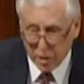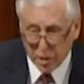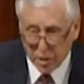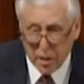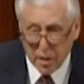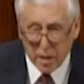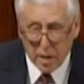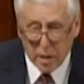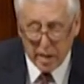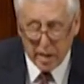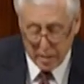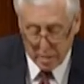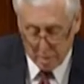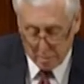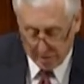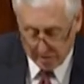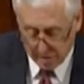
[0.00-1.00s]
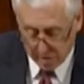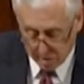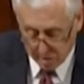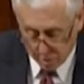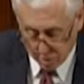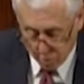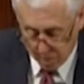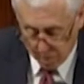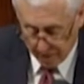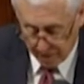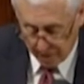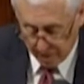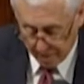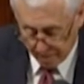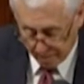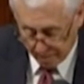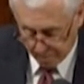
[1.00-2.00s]
its independence in
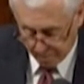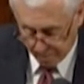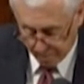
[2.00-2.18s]
2011.